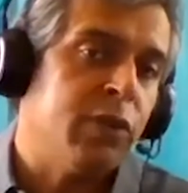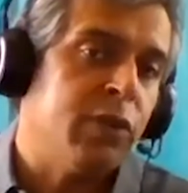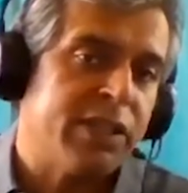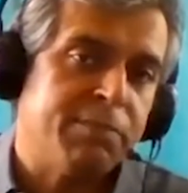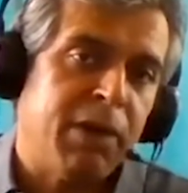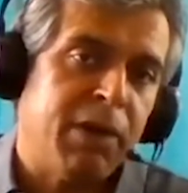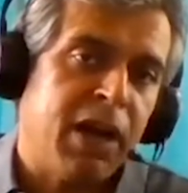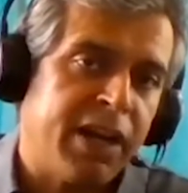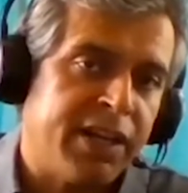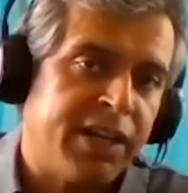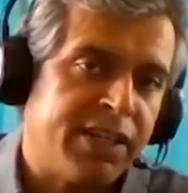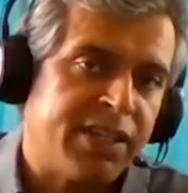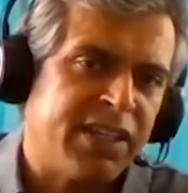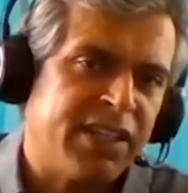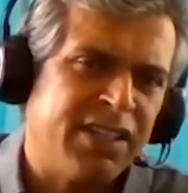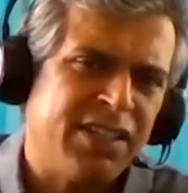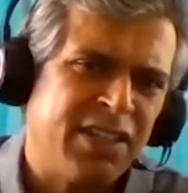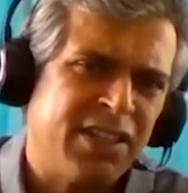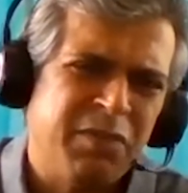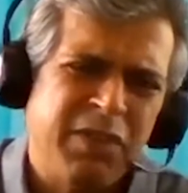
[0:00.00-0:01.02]
US market is
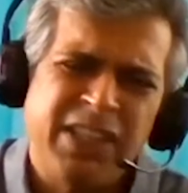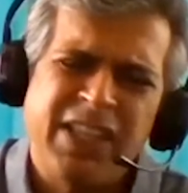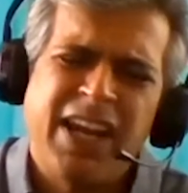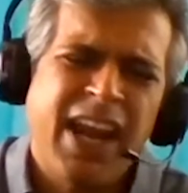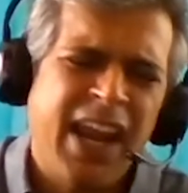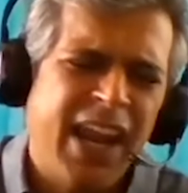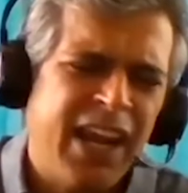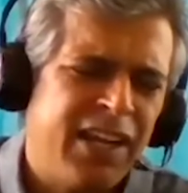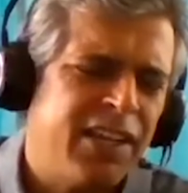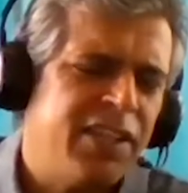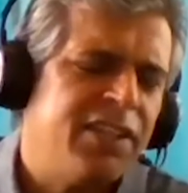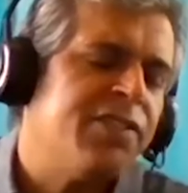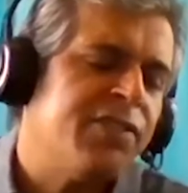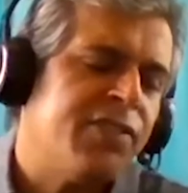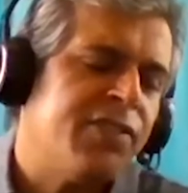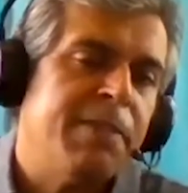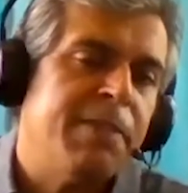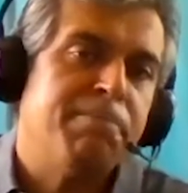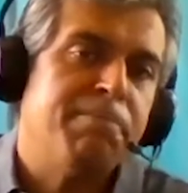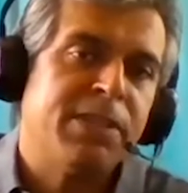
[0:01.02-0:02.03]
concerned, with an
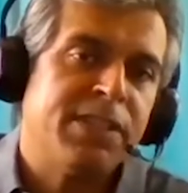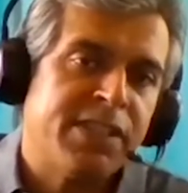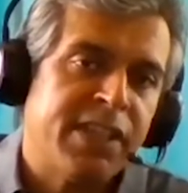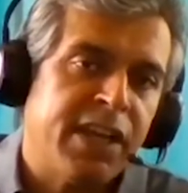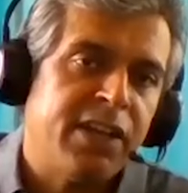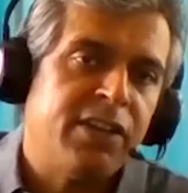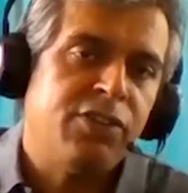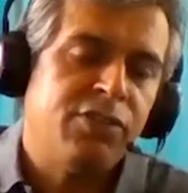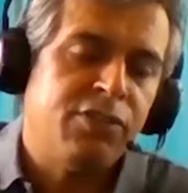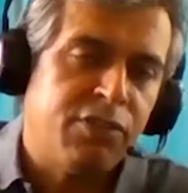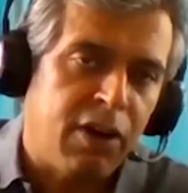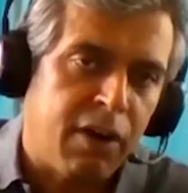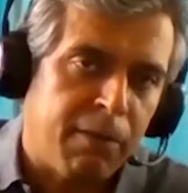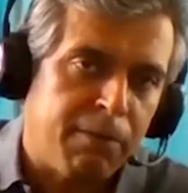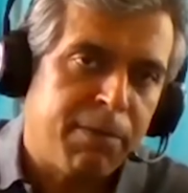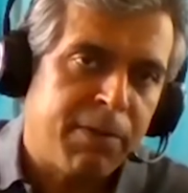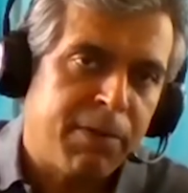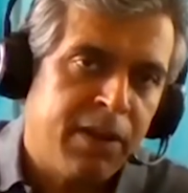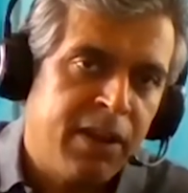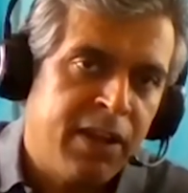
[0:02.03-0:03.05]
83%
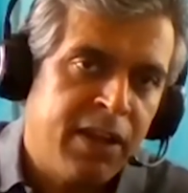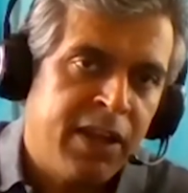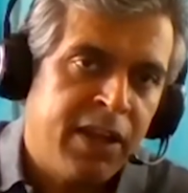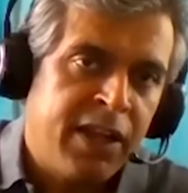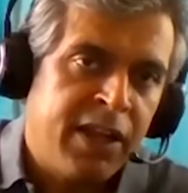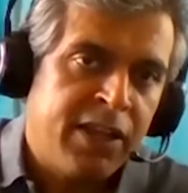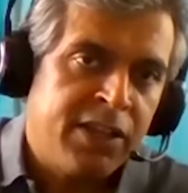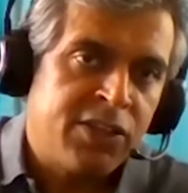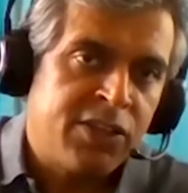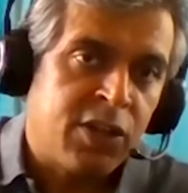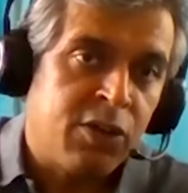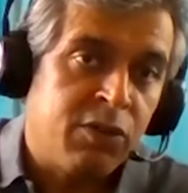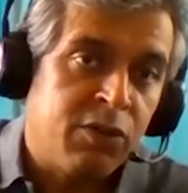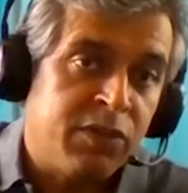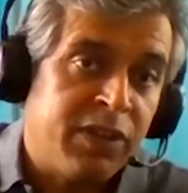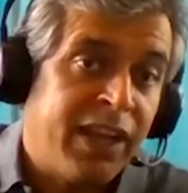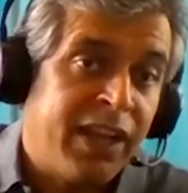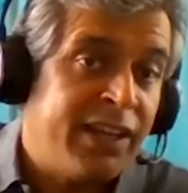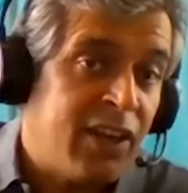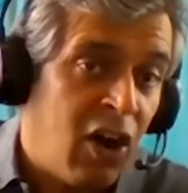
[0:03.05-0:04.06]
drop.
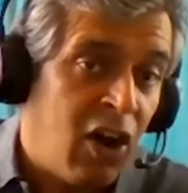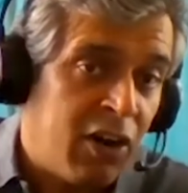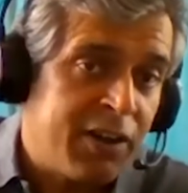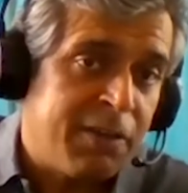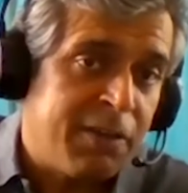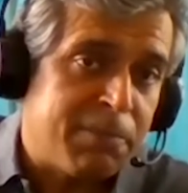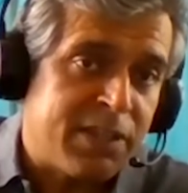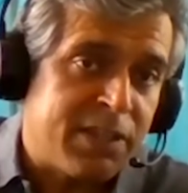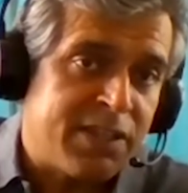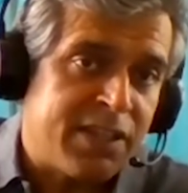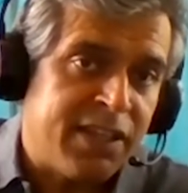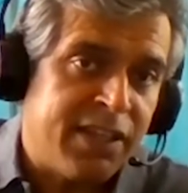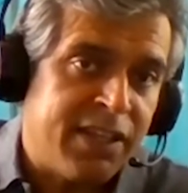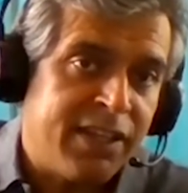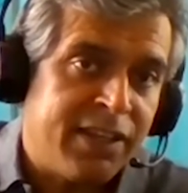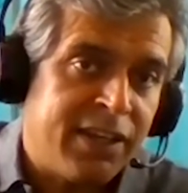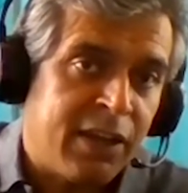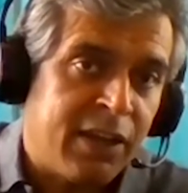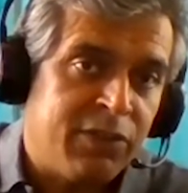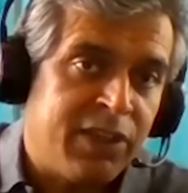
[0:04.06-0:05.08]
So in
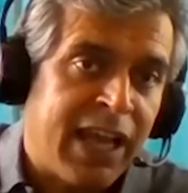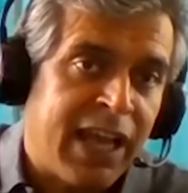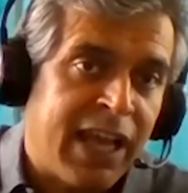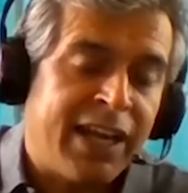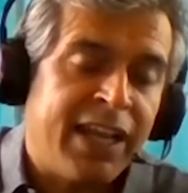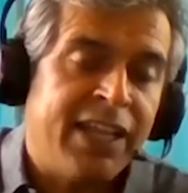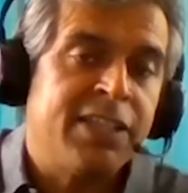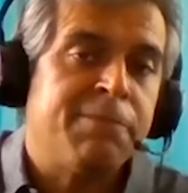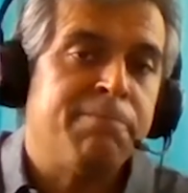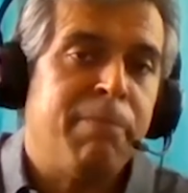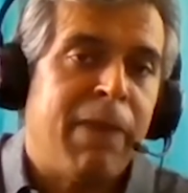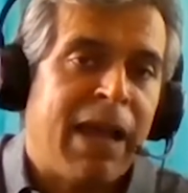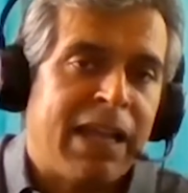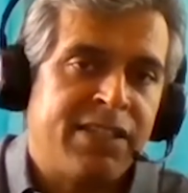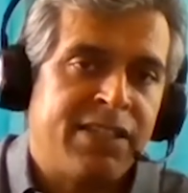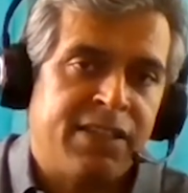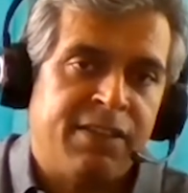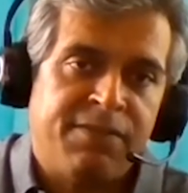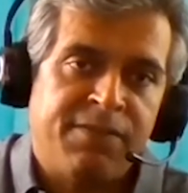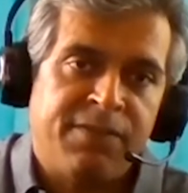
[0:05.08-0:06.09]
occupancy, now that is
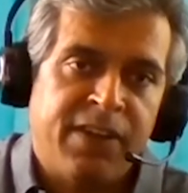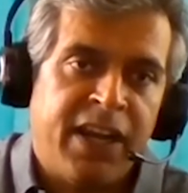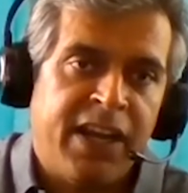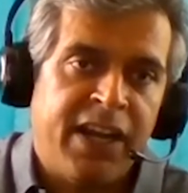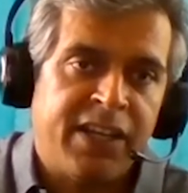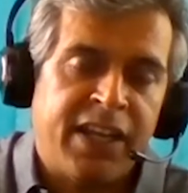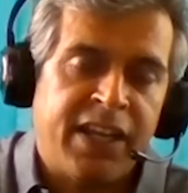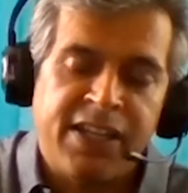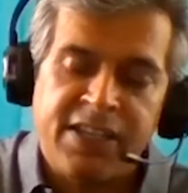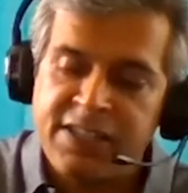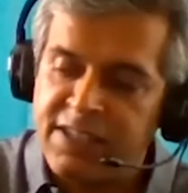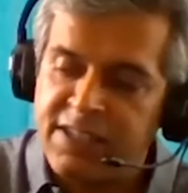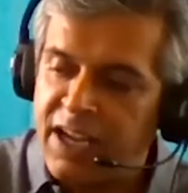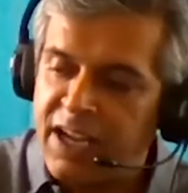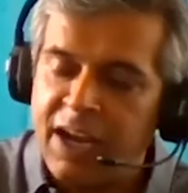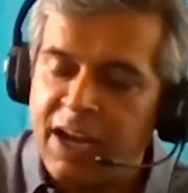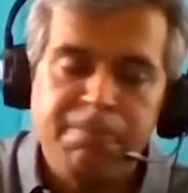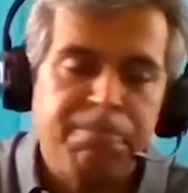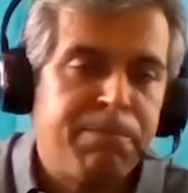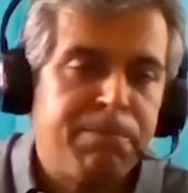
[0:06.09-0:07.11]
massive. It is
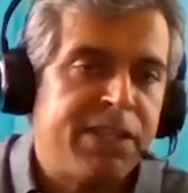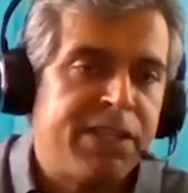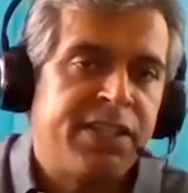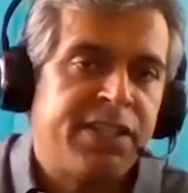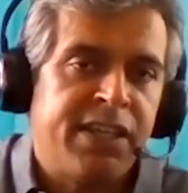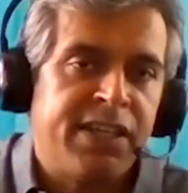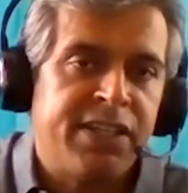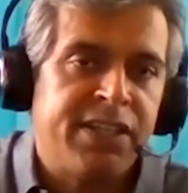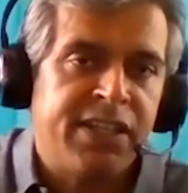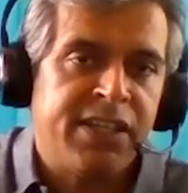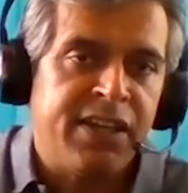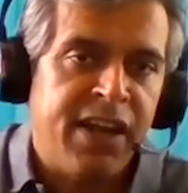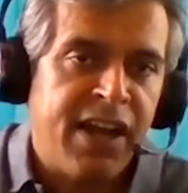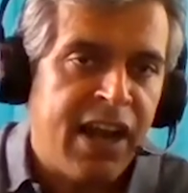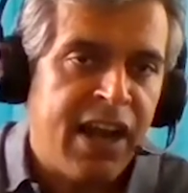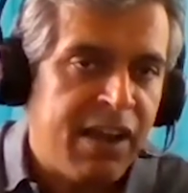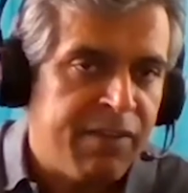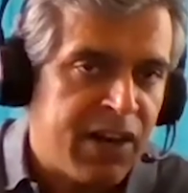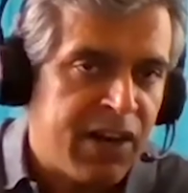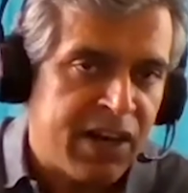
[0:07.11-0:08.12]
unprecedented,
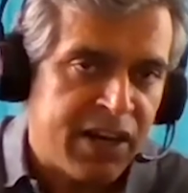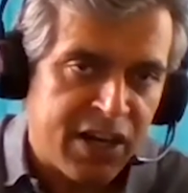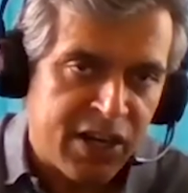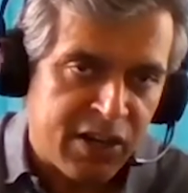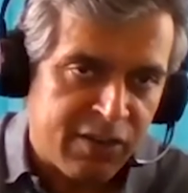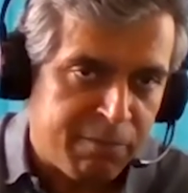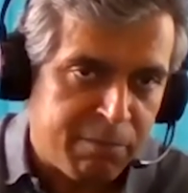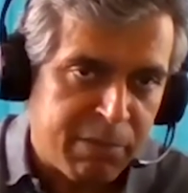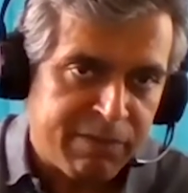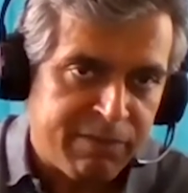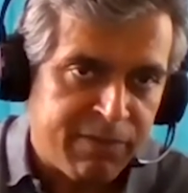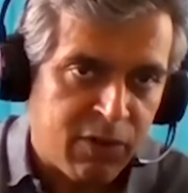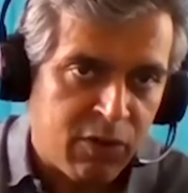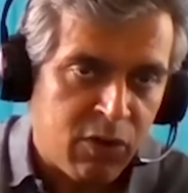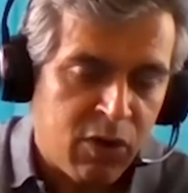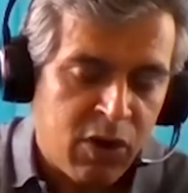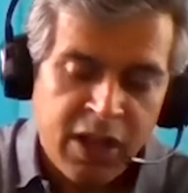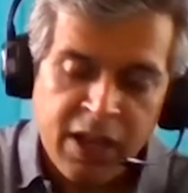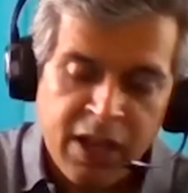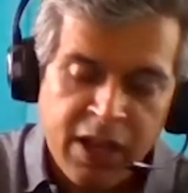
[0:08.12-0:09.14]
never heard of before.